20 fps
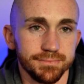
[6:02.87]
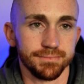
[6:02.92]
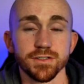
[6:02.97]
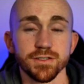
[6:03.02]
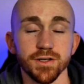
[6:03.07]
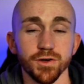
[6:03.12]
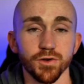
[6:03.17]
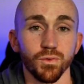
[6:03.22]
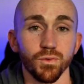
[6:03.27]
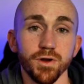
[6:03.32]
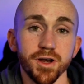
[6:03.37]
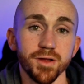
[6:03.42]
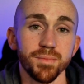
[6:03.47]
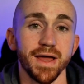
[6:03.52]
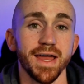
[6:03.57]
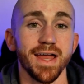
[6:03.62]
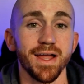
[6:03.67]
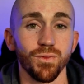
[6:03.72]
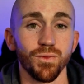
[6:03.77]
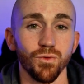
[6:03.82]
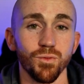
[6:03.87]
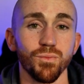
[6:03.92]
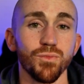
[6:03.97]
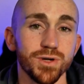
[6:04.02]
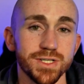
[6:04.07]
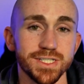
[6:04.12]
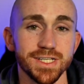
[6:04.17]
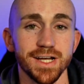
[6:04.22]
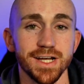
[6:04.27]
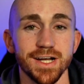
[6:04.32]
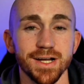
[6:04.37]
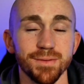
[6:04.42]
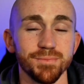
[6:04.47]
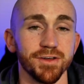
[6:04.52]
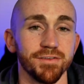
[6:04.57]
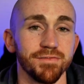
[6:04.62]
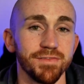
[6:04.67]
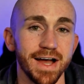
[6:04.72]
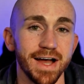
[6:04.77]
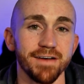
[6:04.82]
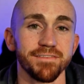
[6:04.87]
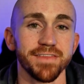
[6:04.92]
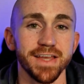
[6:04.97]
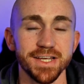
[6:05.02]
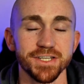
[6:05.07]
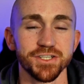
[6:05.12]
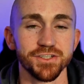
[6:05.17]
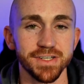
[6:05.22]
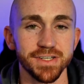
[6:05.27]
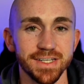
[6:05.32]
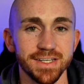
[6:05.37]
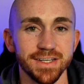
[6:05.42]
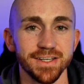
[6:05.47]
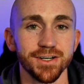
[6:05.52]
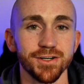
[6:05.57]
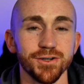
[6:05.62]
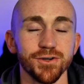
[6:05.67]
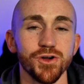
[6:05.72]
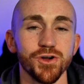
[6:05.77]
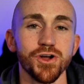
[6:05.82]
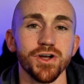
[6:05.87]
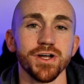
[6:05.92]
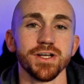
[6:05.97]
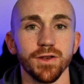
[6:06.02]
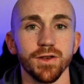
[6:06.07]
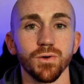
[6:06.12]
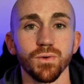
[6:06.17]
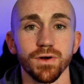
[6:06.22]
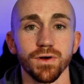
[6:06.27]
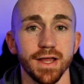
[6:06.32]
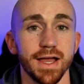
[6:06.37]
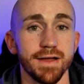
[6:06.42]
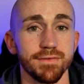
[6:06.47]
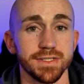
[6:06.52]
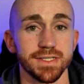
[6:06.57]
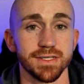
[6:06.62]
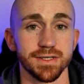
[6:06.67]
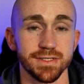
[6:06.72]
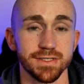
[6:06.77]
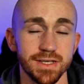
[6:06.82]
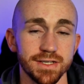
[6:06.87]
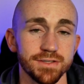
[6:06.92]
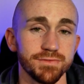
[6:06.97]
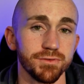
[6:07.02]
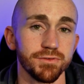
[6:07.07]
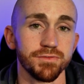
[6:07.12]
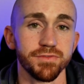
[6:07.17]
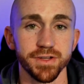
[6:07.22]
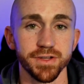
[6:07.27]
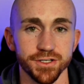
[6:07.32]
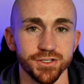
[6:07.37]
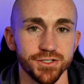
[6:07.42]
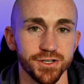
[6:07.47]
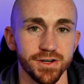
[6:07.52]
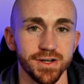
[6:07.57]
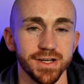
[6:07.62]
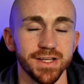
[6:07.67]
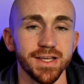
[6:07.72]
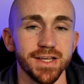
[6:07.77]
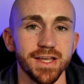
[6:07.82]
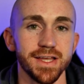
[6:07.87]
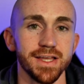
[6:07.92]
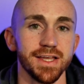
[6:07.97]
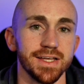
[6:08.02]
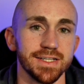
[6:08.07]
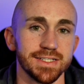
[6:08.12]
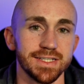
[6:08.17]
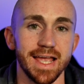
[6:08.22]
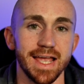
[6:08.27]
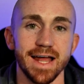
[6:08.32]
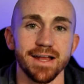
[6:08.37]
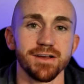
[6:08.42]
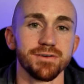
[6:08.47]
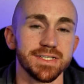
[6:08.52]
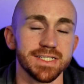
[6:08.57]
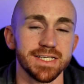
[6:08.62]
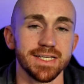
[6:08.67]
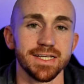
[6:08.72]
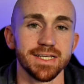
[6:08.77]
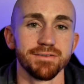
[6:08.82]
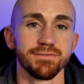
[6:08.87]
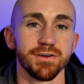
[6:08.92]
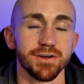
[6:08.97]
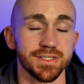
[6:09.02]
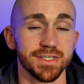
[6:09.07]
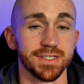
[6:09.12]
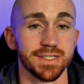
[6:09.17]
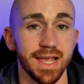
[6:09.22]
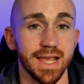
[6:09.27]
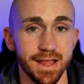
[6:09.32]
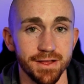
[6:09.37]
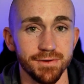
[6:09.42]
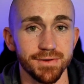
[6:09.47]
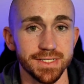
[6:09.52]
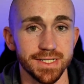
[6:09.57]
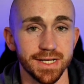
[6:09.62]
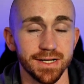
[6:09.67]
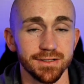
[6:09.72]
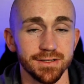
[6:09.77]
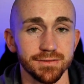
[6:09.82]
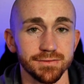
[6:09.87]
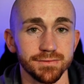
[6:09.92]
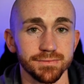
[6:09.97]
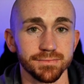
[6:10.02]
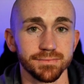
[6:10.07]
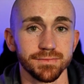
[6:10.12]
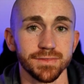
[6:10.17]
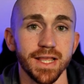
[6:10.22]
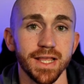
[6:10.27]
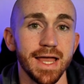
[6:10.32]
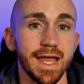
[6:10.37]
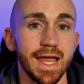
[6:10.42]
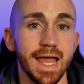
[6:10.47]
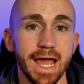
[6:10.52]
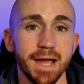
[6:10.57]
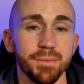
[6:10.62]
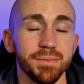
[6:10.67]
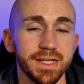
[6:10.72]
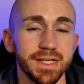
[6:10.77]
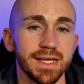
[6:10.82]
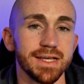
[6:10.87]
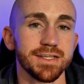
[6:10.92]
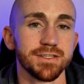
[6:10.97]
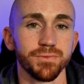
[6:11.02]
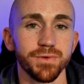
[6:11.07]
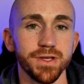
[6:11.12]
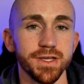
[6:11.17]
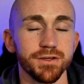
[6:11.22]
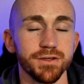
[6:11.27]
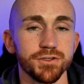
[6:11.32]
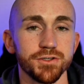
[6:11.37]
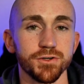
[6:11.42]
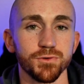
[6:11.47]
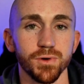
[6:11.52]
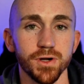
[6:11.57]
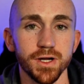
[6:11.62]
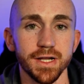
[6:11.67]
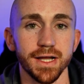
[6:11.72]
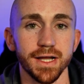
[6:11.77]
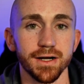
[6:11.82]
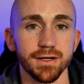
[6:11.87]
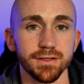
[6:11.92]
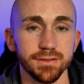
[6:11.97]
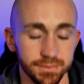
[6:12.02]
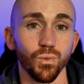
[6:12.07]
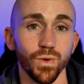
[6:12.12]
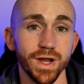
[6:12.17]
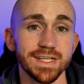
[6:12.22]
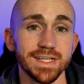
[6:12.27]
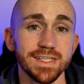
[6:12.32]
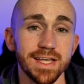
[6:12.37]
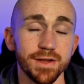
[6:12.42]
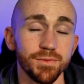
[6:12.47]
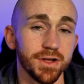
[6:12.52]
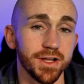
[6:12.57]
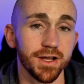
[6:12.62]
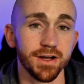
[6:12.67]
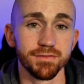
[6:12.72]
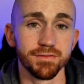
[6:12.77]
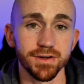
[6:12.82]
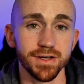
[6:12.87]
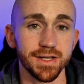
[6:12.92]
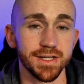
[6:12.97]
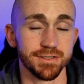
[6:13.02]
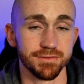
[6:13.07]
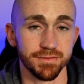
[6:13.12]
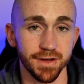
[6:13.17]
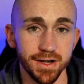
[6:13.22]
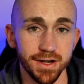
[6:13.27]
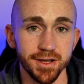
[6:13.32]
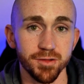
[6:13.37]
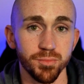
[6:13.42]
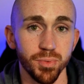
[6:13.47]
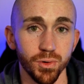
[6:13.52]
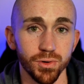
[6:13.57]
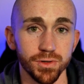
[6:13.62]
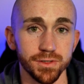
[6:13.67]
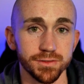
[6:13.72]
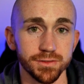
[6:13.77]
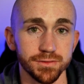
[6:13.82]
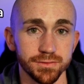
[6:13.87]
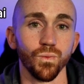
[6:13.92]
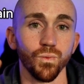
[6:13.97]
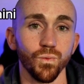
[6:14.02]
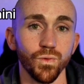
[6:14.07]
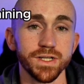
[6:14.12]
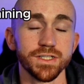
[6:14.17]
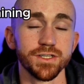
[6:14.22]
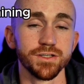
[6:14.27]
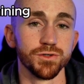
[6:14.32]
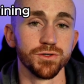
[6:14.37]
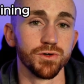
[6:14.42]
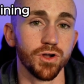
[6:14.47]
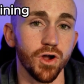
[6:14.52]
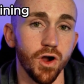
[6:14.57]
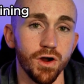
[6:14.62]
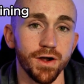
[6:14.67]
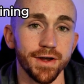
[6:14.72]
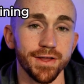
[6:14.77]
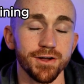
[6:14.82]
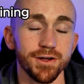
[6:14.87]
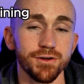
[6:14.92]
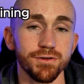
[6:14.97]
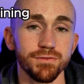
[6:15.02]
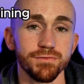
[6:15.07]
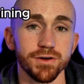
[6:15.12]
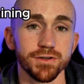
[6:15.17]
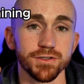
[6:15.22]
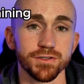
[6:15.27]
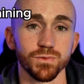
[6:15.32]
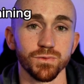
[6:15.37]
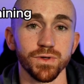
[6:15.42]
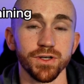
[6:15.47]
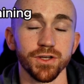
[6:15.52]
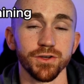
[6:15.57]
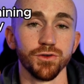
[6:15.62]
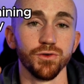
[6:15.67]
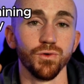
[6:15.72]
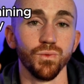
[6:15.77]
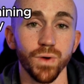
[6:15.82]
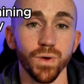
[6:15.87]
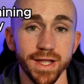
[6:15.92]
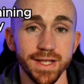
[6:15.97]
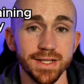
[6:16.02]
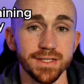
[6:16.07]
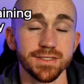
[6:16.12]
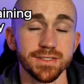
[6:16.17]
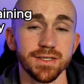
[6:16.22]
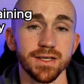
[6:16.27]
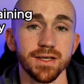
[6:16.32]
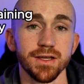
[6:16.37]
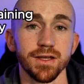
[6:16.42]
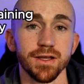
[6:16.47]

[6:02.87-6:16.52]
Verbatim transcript: So to run it back one more time, the five things you need to know in order to have a successful fitness journey is calories in versus calories out, how many days a week you should work out, rest and recovery is very important, when to do cardio versus when to do weights,